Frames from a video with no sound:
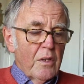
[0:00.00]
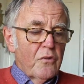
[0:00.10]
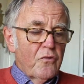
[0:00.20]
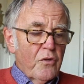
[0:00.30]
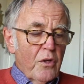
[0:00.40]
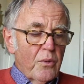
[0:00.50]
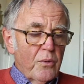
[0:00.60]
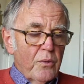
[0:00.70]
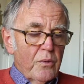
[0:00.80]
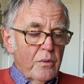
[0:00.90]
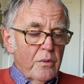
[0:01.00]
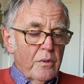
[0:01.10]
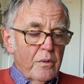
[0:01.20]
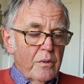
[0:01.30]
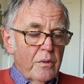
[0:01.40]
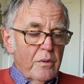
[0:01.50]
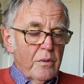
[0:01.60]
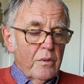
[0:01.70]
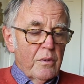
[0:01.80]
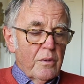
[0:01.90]
So,
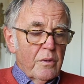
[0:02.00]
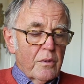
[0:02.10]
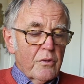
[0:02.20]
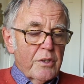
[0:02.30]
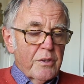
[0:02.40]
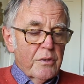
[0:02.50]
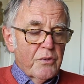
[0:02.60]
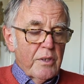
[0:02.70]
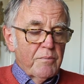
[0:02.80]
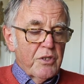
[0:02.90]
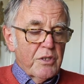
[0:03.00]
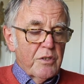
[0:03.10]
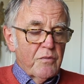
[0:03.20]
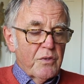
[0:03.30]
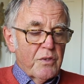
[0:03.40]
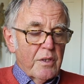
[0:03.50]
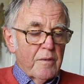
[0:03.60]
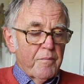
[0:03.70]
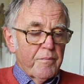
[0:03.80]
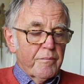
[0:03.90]
critical subjectivity
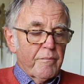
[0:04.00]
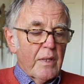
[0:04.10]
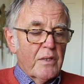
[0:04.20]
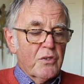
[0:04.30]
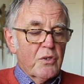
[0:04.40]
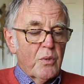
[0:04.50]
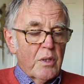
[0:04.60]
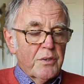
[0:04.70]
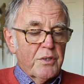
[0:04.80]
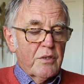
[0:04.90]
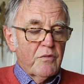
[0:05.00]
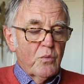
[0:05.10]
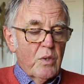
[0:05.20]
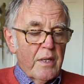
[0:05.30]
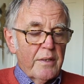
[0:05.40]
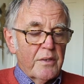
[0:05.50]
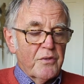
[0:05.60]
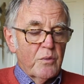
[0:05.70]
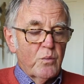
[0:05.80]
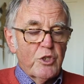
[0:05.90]
is a quality of
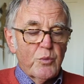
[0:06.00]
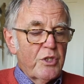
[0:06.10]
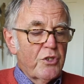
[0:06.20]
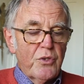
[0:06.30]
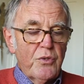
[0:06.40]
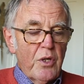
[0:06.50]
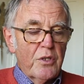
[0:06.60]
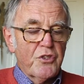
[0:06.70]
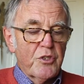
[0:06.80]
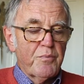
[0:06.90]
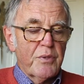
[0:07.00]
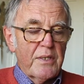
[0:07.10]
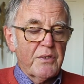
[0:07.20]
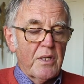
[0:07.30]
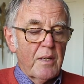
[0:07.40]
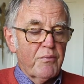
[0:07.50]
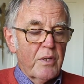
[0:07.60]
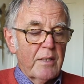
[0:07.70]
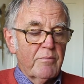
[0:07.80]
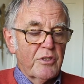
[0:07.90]
awareness in which we do not suppress our
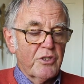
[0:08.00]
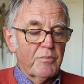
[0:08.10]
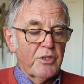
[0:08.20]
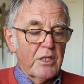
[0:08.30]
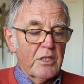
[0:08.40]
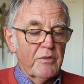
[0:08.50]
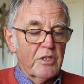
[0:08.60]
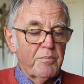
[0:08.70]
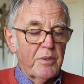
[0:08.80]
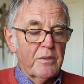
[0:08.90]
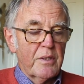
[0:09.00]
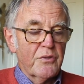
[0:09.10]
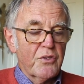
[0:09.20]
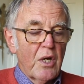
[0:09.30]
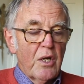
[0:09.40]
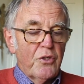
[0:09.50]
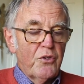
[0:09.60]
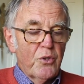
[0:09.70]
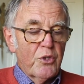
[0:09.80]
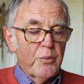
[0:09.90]
primary subjective experience,
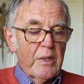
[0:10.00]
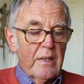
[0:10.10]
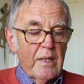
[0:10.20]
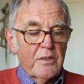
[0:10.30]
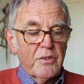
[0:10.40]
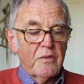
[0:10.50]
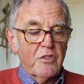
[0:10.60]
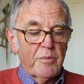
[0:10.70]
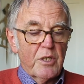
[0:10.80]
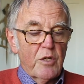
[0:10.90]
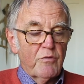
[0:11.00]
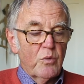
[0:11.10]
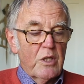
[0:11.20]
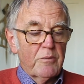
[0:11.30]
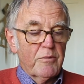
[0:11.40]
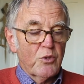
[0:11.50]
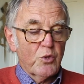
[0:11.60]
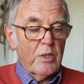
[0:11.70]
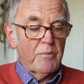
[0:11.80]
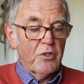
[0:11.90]
nor do we allow ourselves to be overwhelmed and
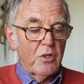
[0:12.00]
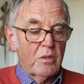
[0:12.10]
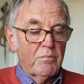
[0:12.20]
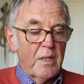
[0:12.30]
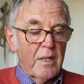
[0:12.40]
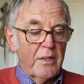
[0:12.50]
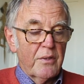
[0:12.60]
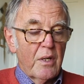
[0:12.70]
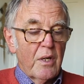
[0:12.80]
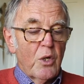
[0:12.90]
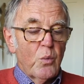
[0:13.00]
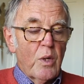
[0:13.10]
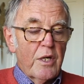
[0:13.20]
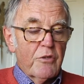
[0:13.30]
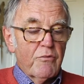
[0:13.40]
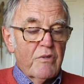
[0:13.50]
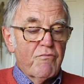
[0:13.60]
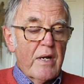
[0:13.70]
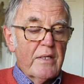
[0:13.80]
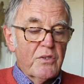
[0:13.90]
swept along by it. Rather, we
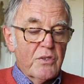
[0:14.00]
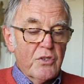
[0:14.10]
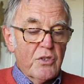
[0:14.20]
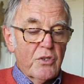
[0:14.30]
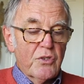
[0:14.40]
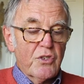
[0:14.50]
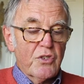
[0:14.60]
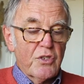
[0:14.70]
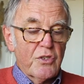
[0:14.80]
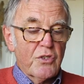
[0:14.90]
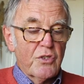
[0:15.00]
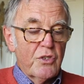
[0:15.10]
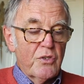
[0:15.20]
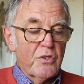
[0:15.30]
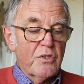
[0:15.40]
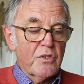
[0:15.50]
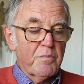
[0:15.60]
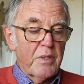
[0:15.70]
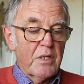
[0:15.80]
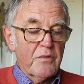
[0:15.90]
raise it to consciousness and use it as
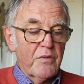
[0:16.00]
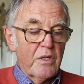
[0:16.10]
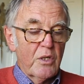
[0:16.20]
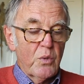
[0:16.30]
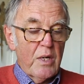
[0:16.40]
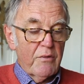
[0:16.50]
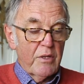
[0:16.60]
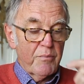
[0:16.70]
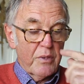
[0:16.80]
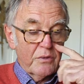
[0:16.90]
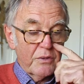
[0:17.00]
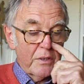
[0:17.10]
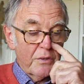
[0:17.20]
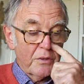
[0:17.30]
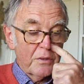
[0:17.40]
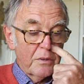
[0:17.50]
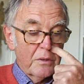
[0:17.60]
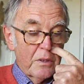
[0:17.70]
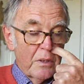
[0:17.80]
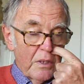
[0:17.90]
part of the inquiry process.
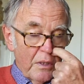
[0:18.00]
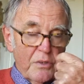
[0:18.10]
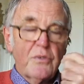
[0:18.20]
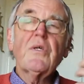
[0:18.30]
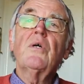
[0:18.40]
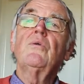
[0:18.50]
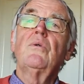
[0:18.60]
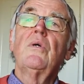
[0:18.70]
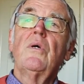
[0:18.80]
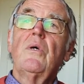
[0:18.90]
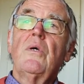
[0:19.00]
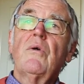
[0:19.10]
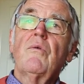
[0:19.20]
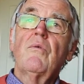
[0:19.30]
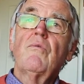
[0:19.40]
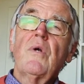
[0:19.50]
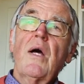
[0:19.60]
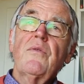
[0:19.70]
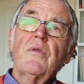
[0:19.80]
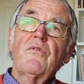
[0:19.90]
So,
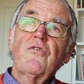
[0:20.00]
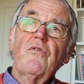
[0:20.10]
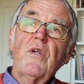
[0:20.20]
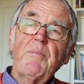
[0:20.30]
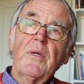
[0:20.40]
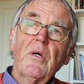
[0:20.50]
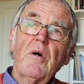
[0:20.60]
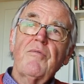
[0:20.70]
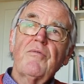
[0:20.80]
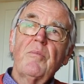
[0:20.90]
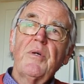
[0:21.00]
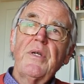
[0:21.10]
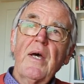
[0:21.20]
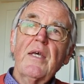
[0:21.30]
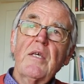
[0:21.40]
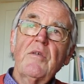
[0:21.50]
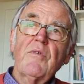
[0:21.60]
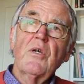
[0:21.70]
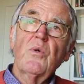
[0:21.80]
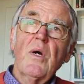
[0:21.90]
rather than flipping off from a naive
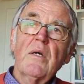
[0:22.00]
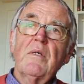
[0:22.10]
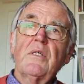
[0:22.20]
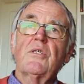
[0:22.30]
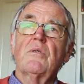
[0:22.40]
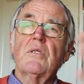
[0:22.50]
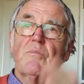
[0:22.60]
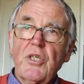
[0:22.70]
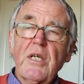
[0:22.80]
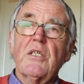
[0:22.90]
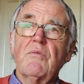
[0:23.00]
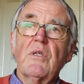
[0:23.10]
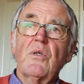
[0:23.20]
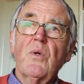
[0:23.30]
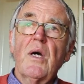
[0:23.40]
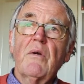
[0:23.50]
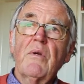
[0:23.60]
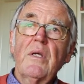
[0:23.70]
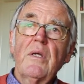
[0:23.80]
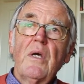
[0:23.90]
inquiry to an objective
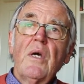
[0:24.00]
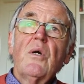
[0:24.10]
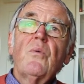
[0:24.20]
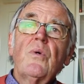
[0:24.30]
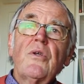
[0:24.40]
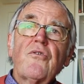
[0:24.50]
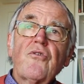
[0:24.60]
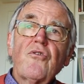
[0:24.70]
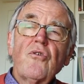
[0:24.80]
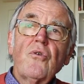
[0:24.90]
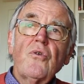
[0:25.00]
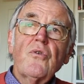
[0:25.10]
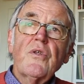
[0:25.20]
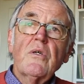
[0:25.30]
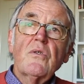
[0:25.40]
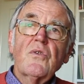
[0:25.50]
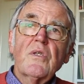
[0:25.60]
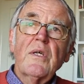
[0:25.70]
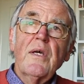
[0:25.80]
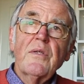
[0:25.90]
inquiry, we draw those
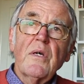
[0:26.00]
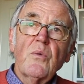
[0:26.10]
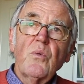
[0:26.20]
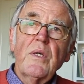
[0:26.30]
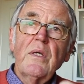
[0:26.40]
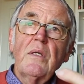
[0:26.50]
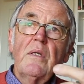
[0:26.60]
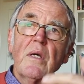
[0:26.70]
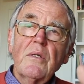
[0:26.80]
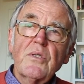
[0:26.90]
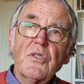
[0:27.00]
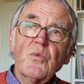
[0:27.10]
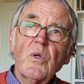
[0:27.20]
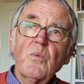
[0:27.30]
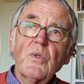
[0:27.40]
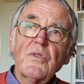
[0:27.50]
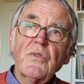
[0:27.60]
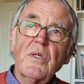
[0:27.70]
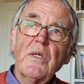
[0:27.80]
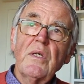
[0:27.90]
together. We notice what we
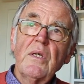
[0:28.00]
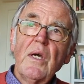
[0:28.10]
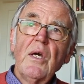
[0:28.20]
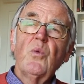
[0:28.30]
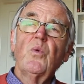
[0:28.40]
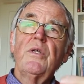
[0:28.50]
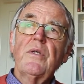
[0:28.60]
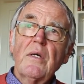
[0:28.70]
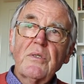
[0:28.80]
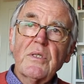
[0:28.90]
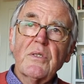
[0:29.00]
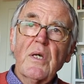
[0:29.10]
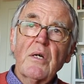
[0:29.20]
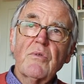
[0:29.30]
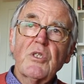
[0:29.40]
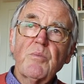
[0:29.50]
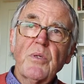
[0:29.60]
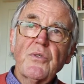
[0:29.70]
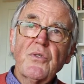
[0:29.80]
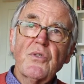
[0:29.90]
see. We notice our
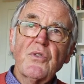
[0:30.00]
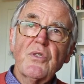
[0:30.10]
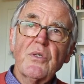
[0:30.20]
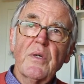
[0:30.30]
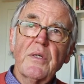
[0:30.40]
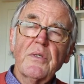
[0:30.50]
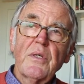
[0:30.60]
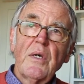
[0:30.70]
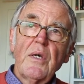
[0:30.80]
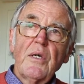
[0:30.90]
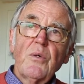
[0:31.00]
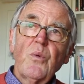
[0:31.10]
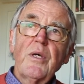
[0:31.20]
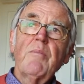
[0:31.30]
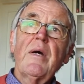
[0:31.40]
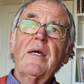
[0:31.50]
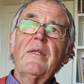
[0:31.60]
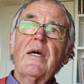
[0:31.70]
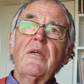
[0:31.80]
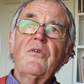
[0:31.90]
responses to it. We may
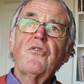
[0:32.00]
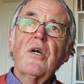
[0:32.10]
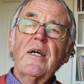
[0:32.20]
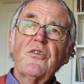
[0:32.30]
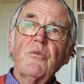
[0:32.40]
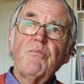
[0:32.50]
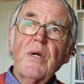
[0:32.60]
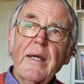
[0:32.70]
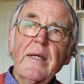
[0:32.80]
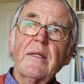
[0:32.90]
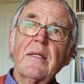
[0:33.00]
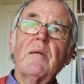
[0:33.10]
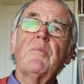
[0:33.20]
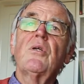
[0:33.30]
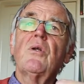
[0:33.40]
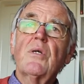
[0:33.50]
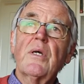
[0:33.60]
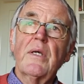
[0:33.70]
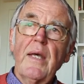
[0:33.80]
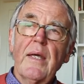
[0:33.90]
then try to bracket them and look
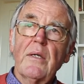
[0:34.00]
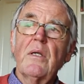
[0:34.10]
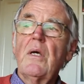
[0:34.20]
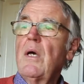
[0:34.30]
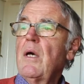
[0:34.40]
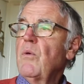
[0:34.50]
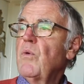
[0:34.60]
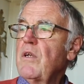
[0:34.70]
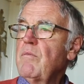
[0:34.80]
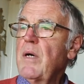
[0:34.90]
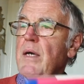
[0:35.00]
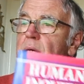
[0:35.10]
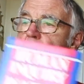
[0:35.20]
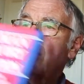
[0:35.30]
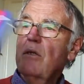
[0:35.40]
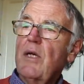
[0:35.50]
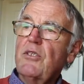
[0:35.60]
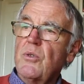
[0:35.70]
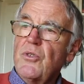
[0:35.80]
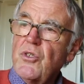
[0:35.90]
again. One of my graduate